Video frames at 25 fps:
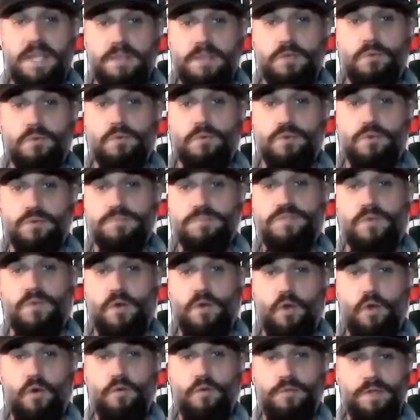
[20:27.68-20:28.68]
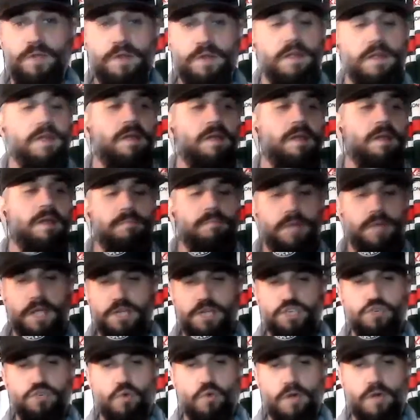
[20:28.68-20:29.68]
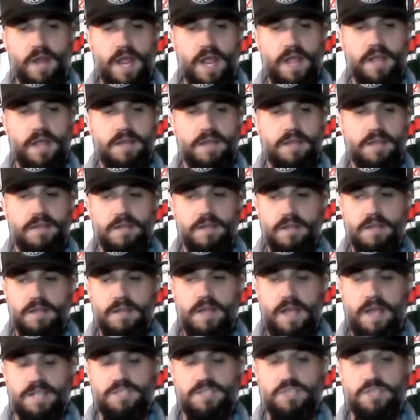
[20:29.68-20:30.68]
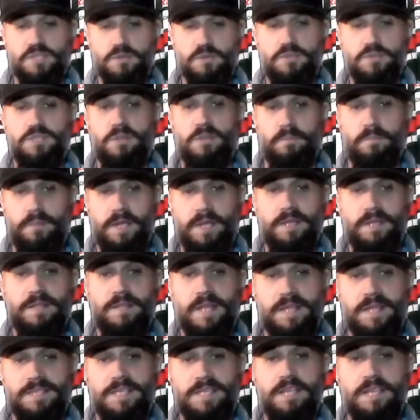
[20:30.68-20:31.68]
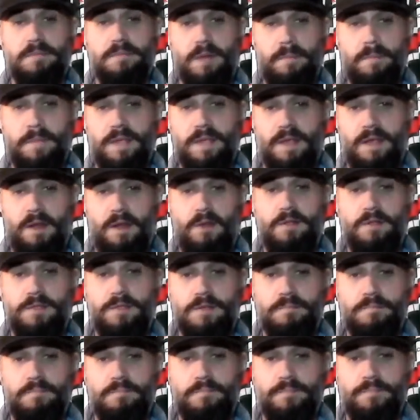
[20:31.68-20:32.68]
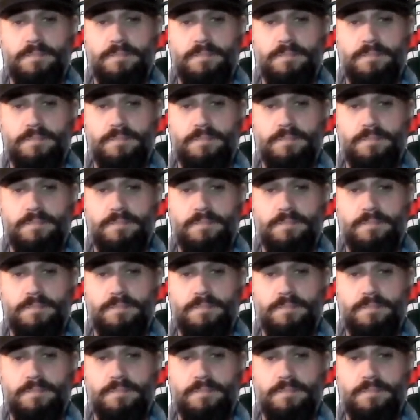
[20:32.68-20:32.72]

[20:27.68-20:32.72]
in their rooms for COVID, playing shorthanded, and Stützle picked that team up and carried them.